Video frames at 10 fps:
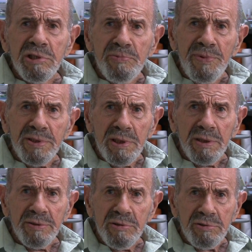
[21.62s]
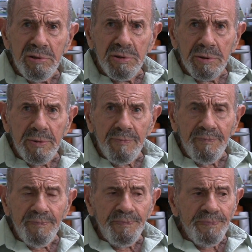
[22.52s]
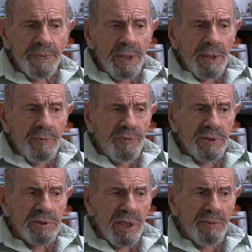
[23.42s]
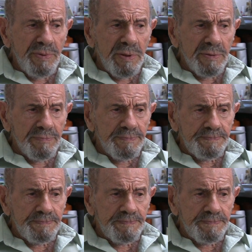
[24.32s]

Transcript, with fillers: is misunderstood. For example,